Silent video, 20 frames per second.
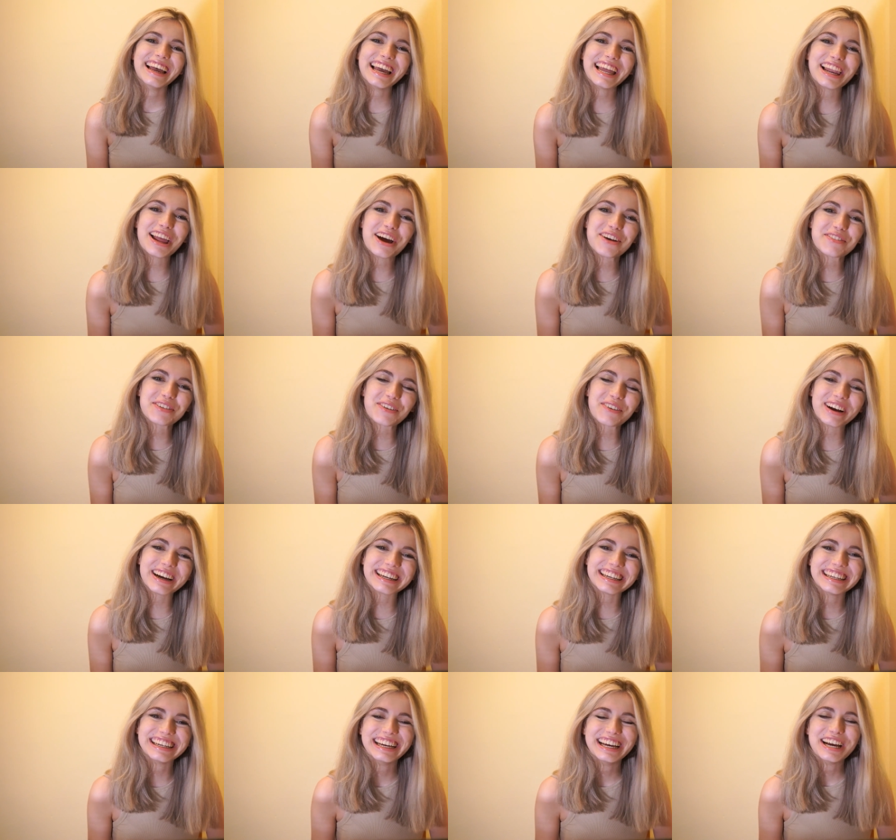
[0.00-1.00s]
Hello everyone!
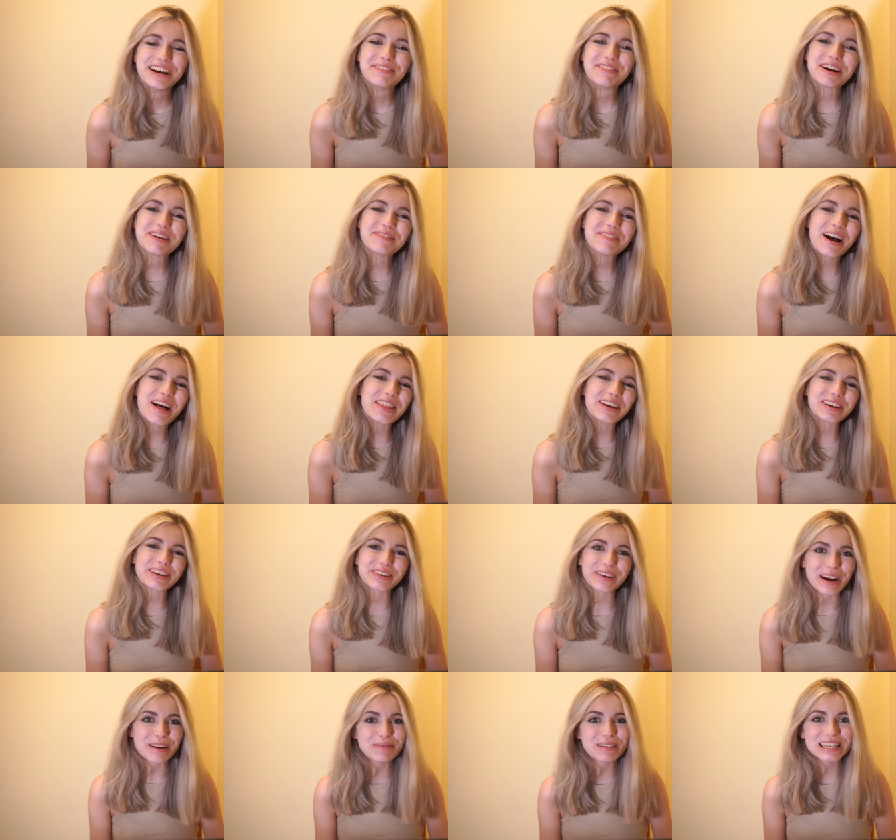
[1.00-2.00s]
My mother,
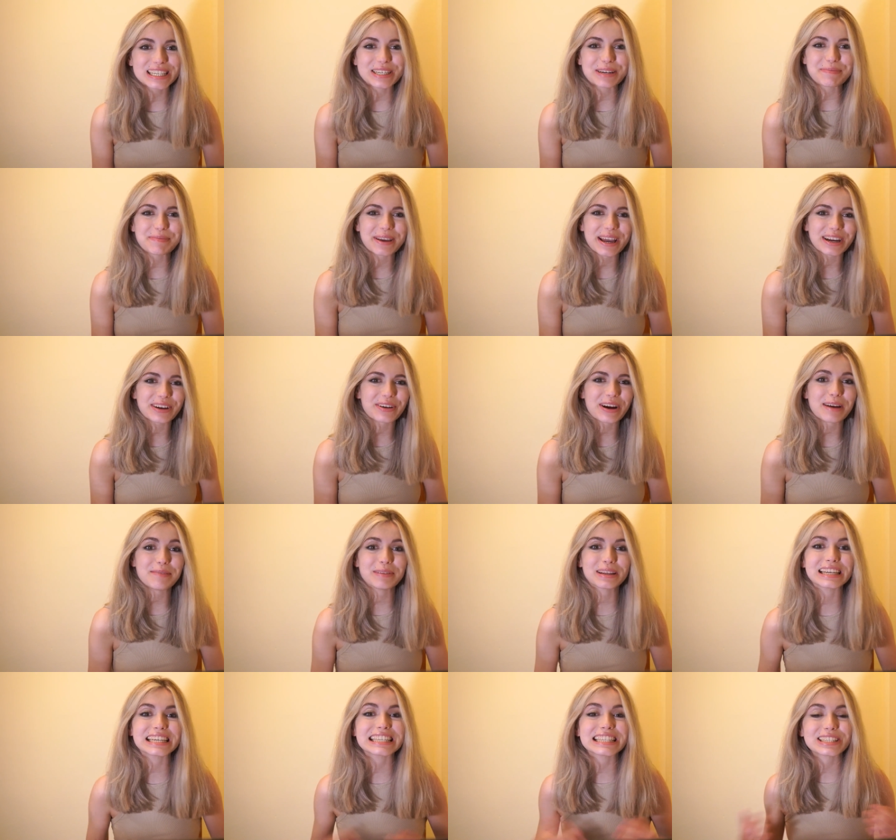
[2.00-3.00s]
Grandmaster Pia
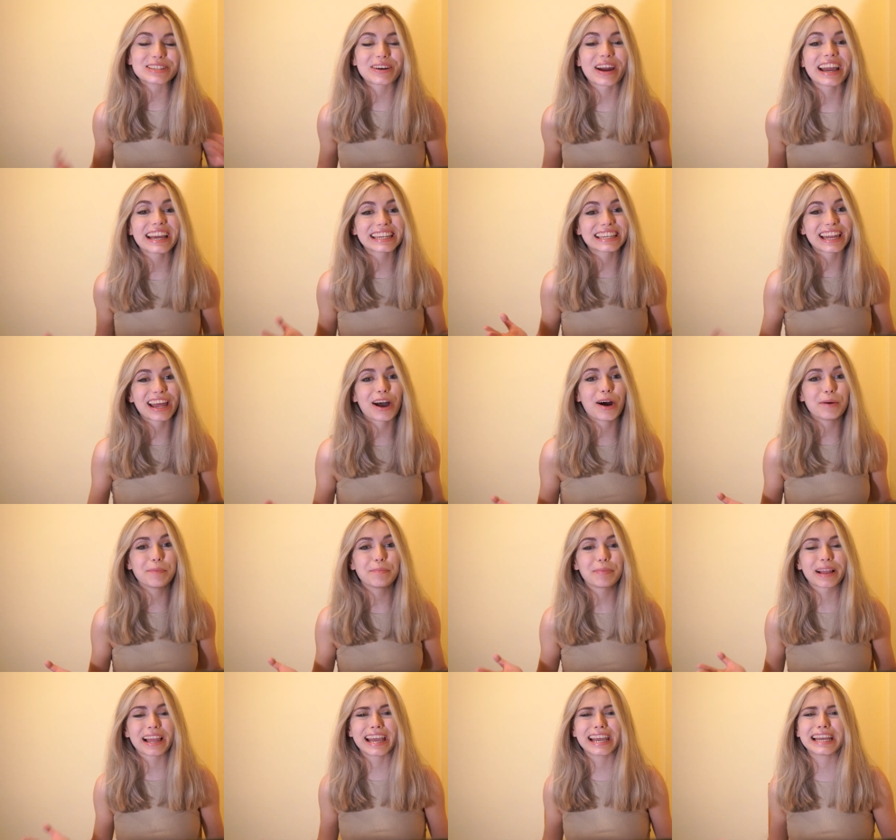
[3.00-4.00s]
Cramling, is right now
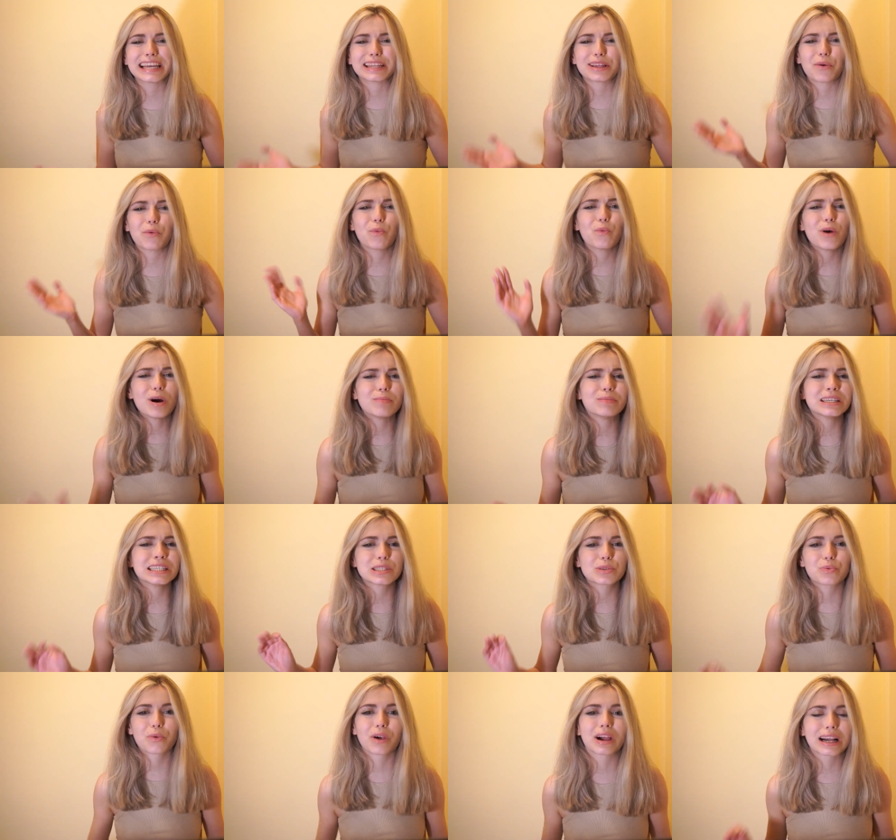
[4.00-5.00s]
playing in the
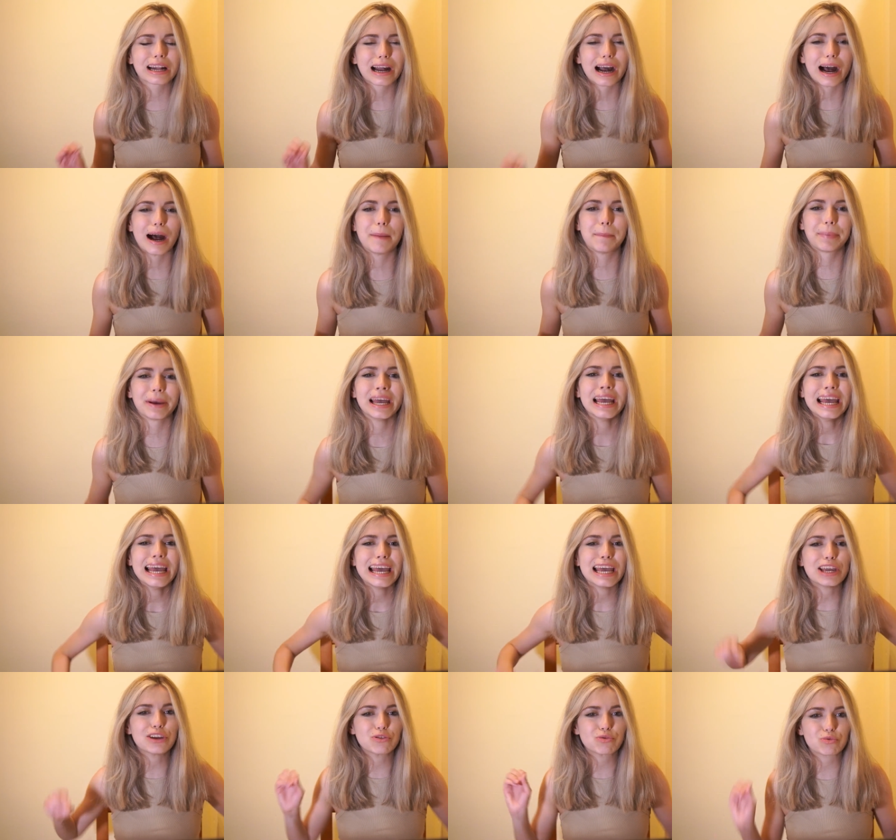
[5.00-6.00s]
Women's World Cup
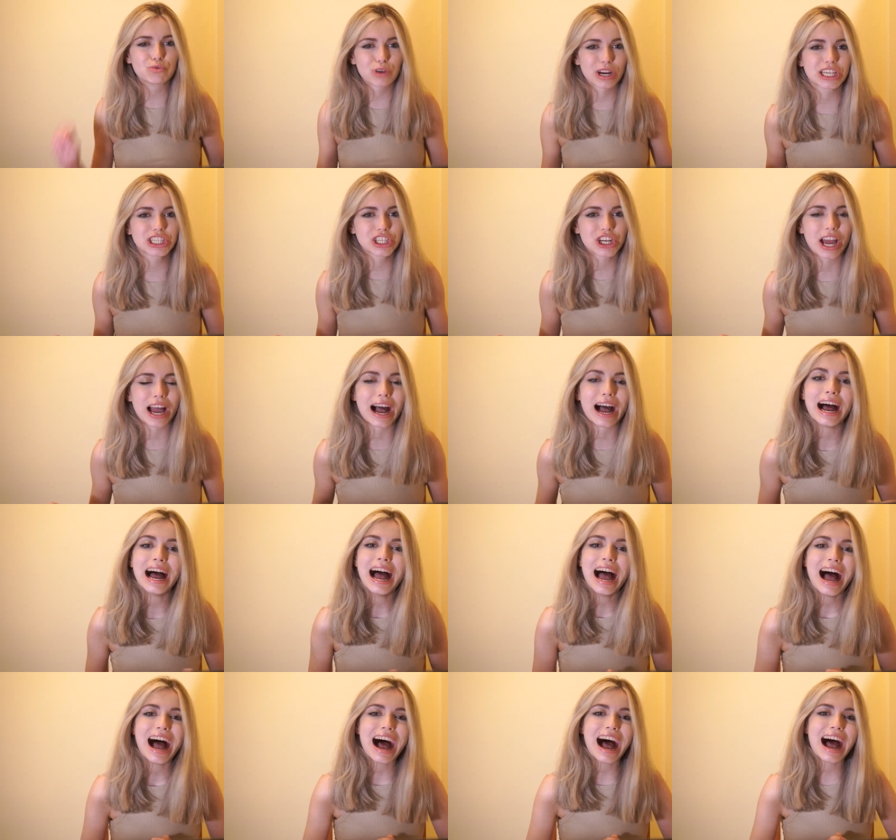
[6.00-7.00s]
in Russia,
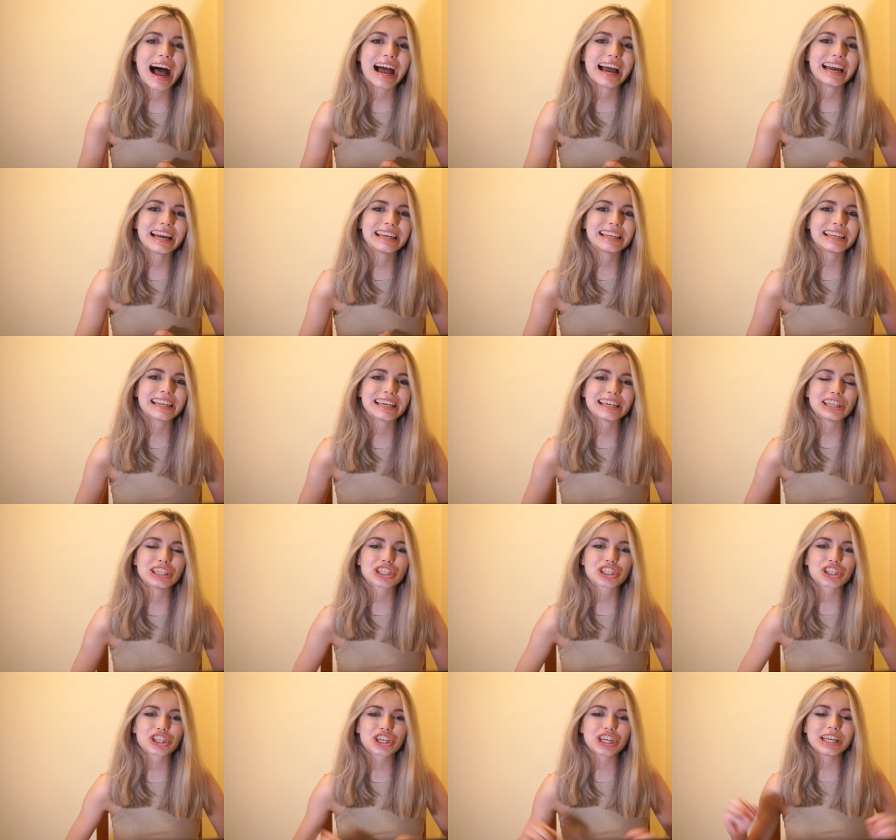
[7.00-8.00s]
and
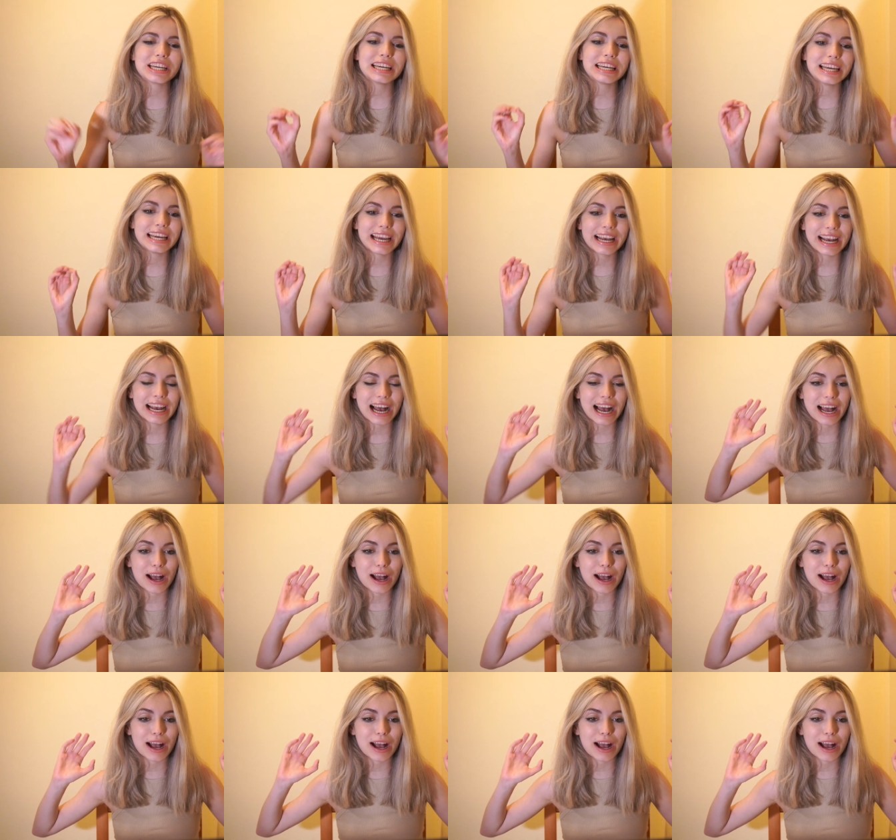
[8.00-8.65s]
she